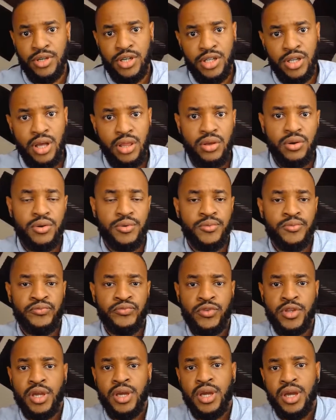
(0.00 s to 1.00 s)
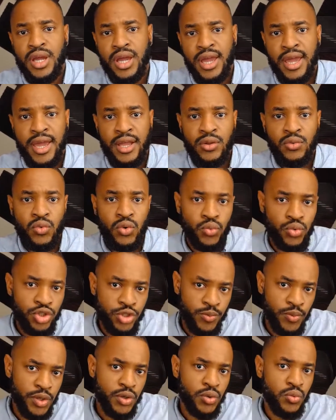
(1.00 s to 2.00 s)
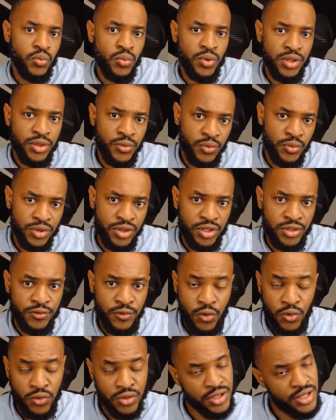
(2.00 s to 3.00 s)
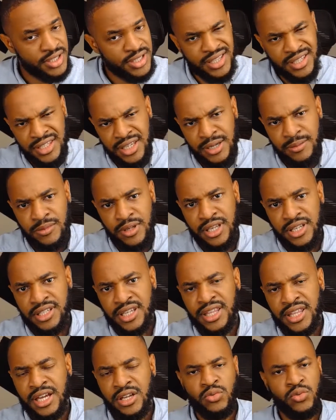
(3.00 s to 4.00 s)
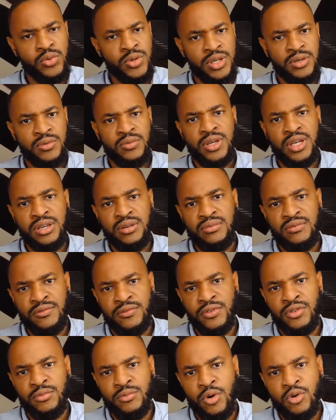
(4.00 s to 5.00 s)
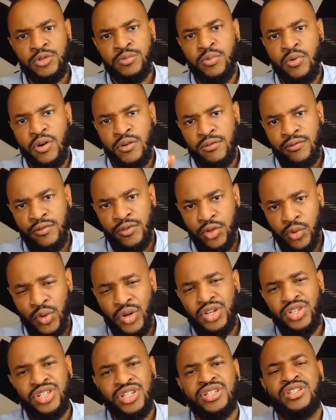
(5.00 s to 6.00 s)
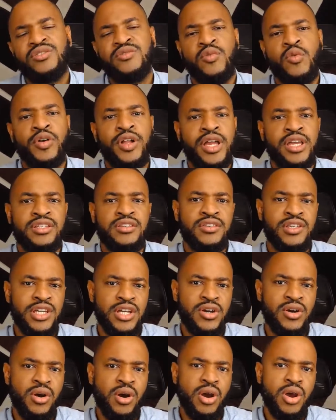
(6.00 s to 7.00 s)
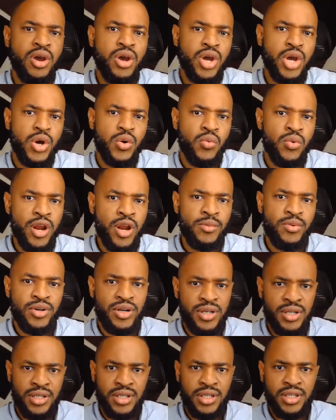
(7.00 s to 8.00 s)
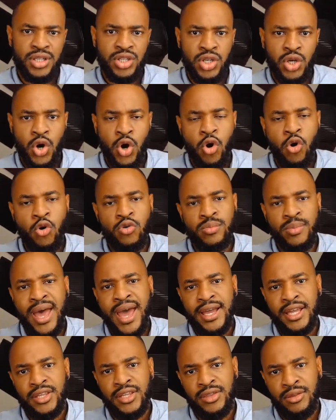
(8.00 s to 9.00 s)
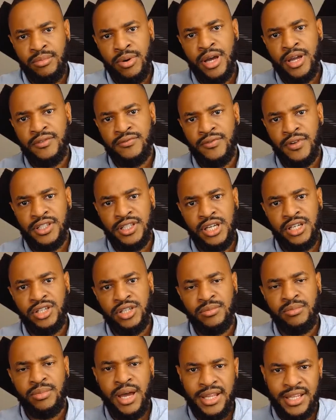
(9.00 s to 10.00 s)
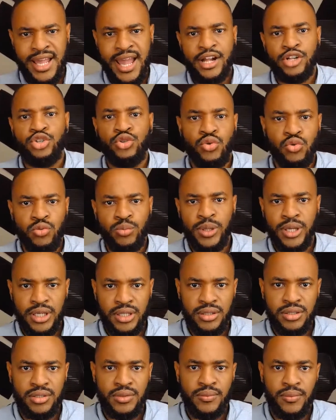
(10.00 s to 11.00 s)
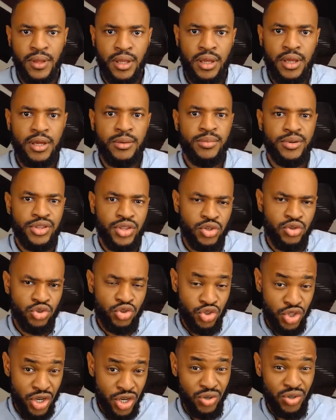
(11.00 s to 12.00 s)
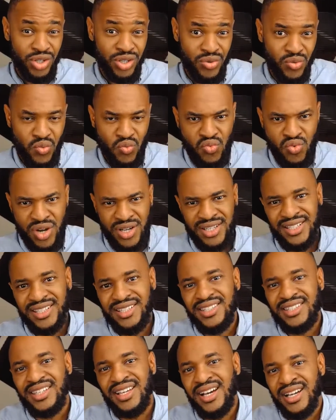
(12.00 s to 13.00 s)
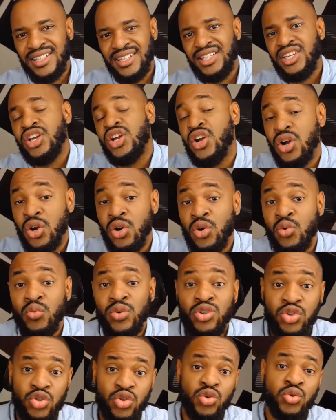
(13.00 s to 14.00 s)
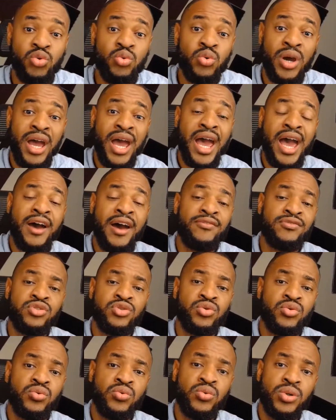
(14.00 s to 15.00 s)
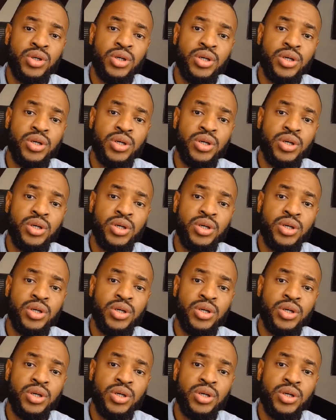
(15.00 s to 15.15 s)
another. And when we speak with these folks, they say the same thing. They say that we for the most part, for 364 days of the year, we're able to hold back the bug infestation by natural means. But there's generally once a year we do have to